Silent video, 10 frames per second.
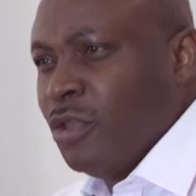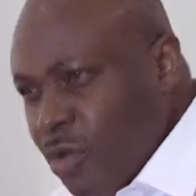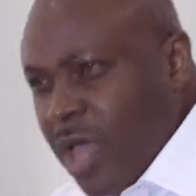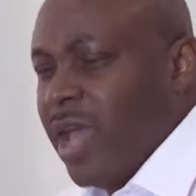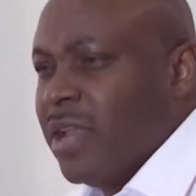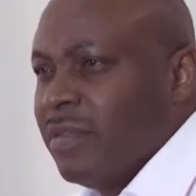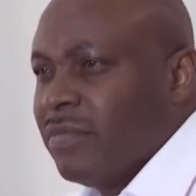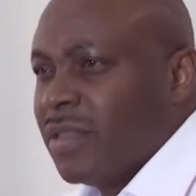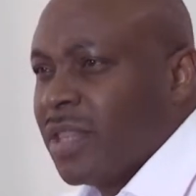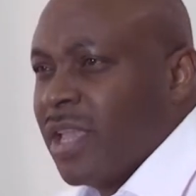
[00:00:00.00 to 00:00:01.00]
You can.
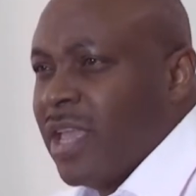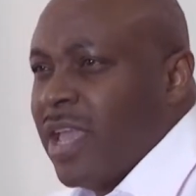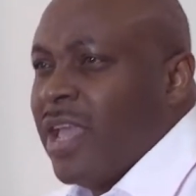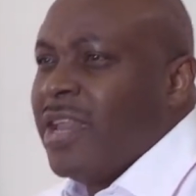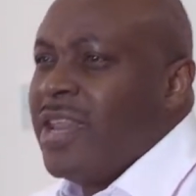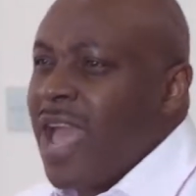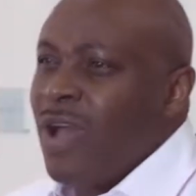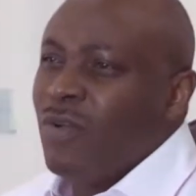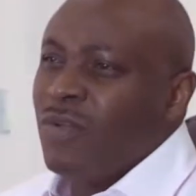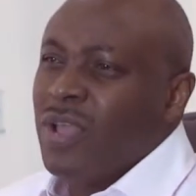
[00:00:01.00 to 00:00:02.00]

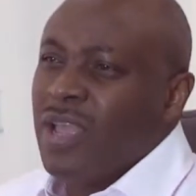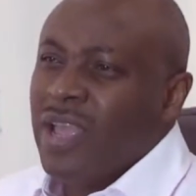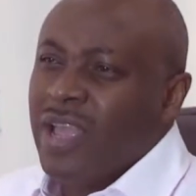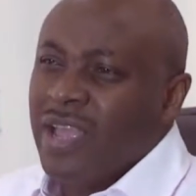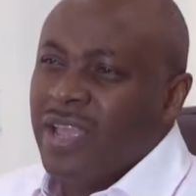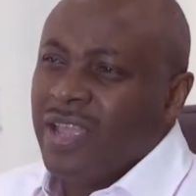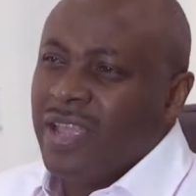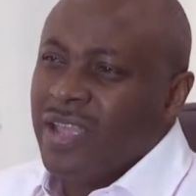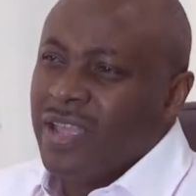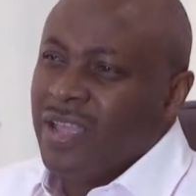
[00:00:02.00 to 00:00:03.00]
Now,
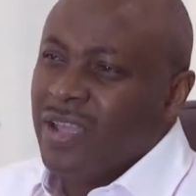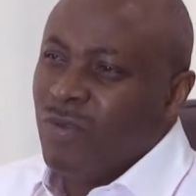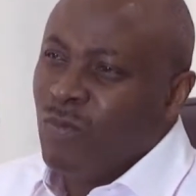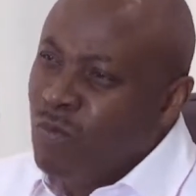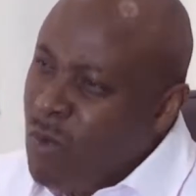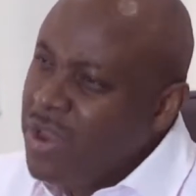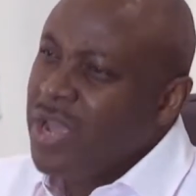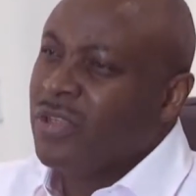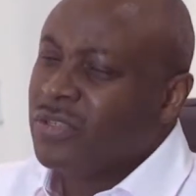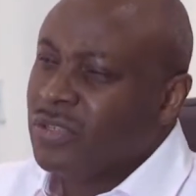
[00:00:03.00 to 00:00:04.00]
what
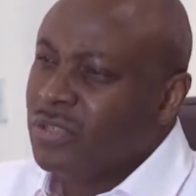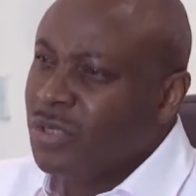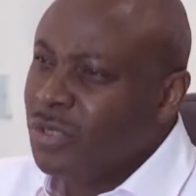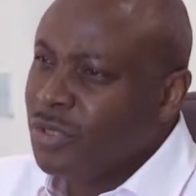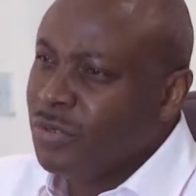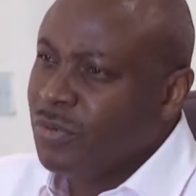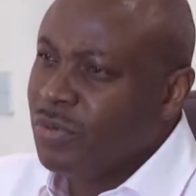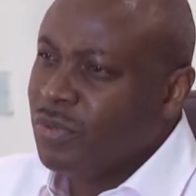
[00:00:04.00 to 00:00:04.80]
else do you do?